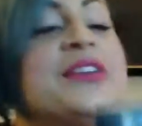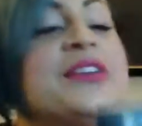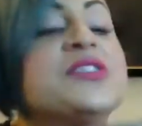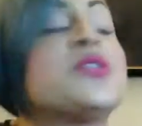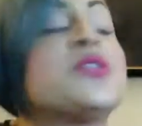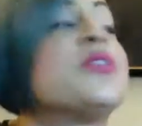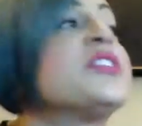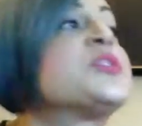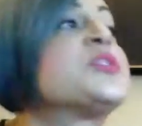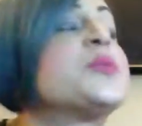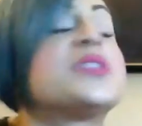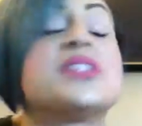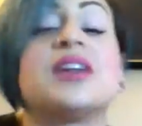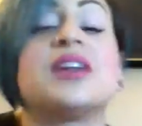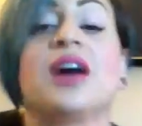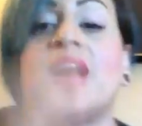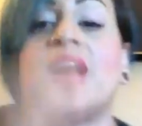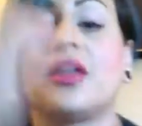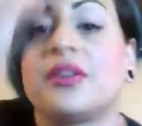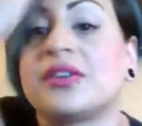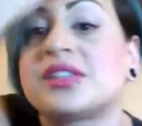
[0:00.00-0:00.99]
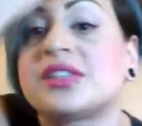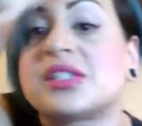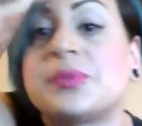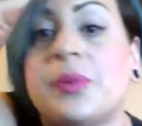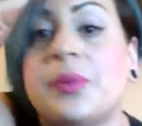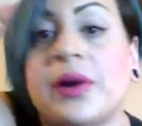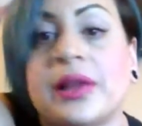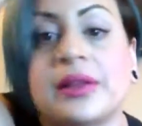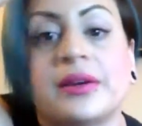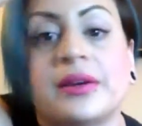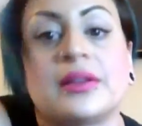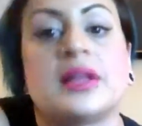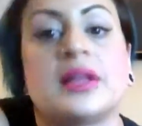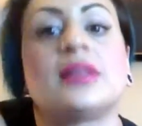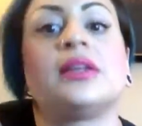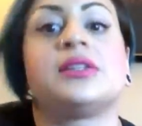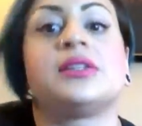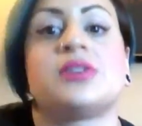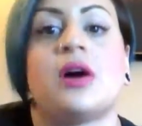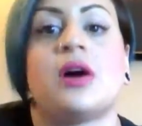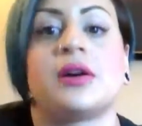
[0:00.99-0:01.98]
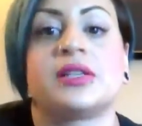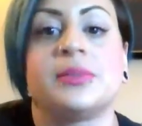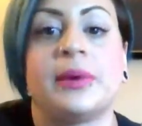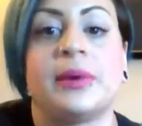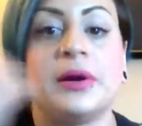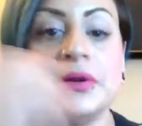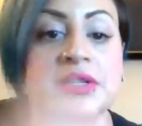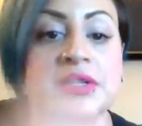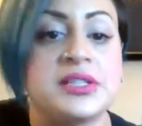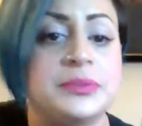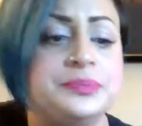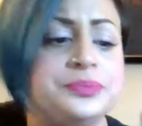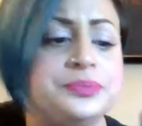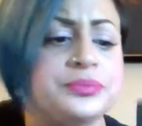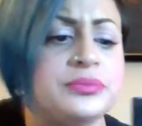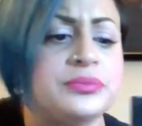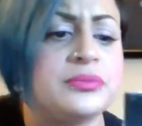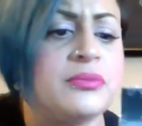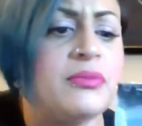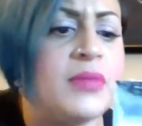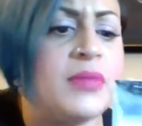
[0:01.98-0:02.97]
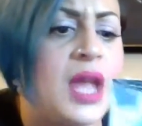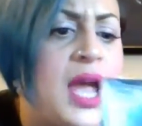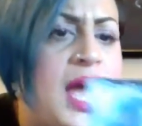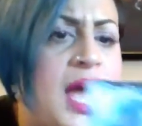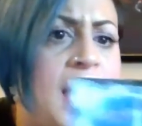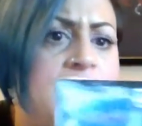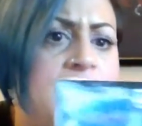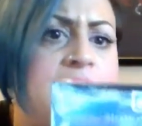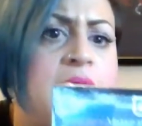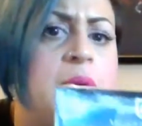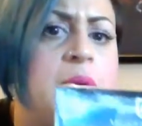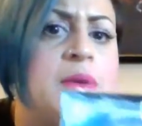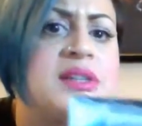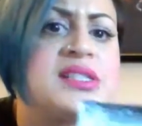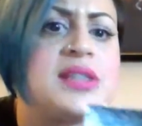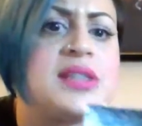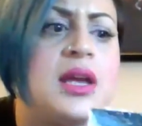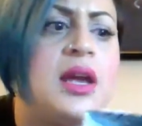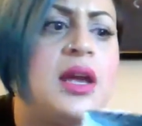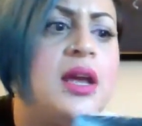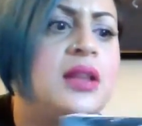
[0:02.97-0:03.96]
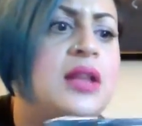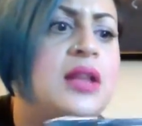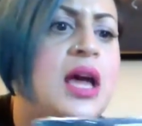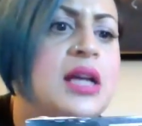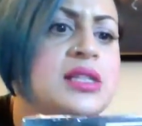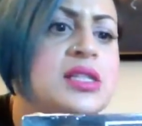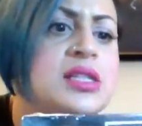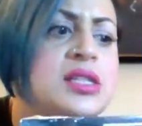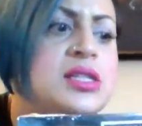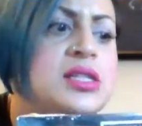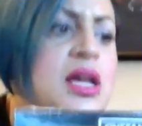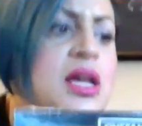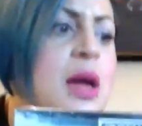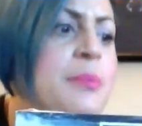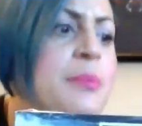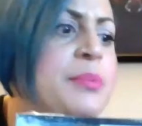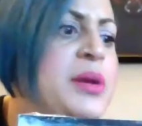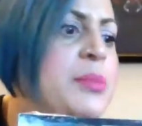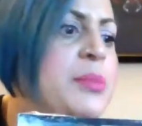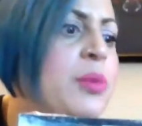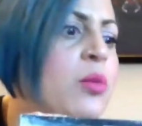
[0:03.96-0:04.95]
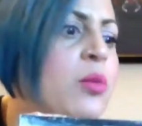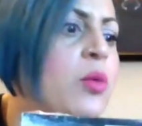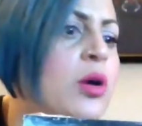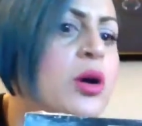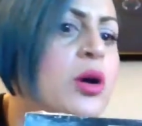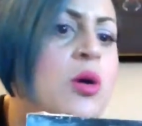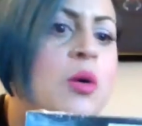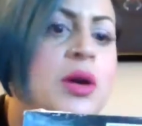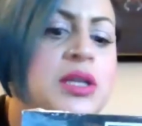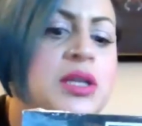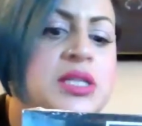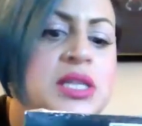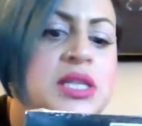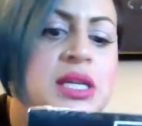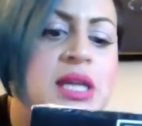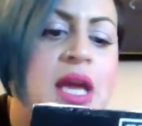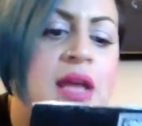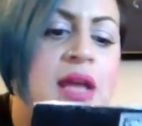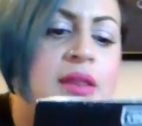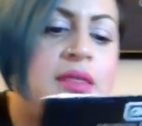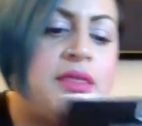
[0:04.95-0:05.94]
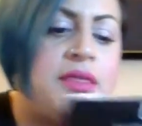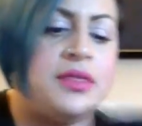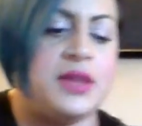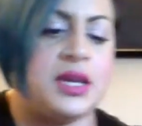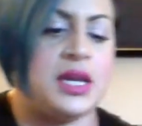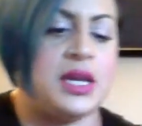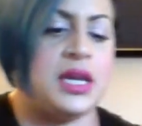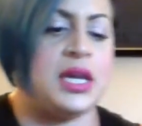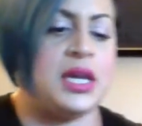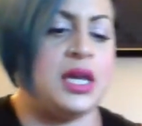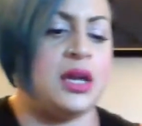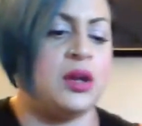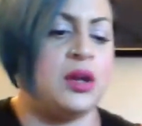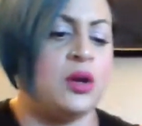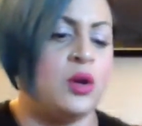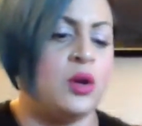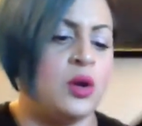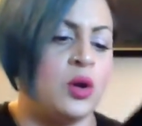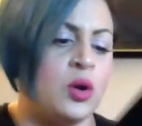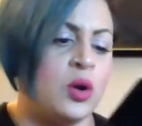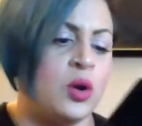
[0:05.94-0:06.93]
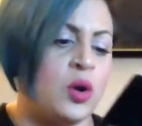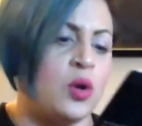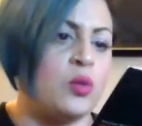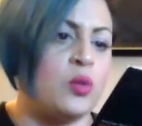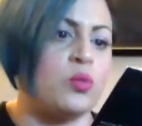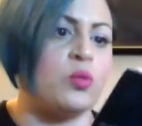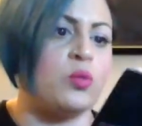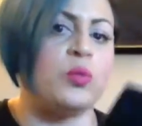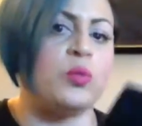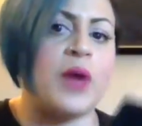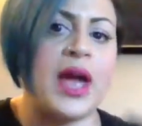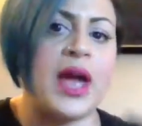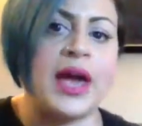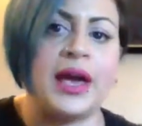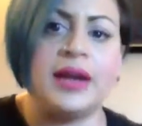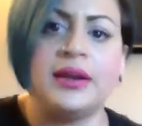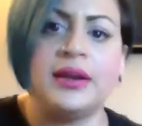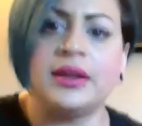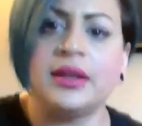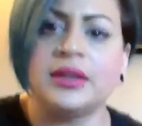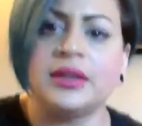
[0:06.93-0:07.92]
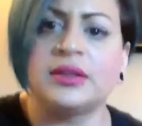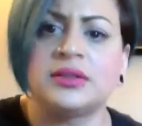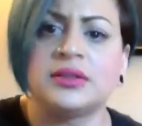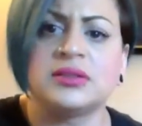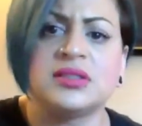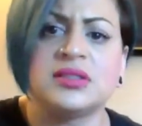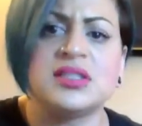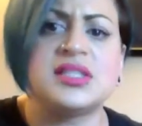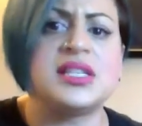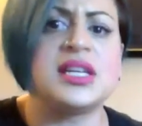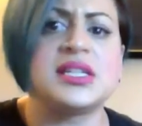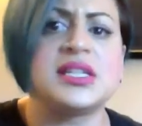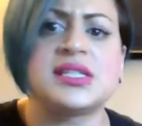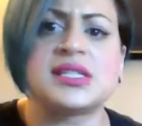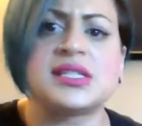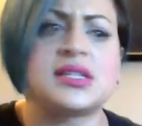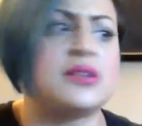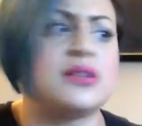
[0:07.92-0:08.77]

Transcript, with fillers: So this was the other spoiler that they talked about. And they were saying that some people were going to get the red disc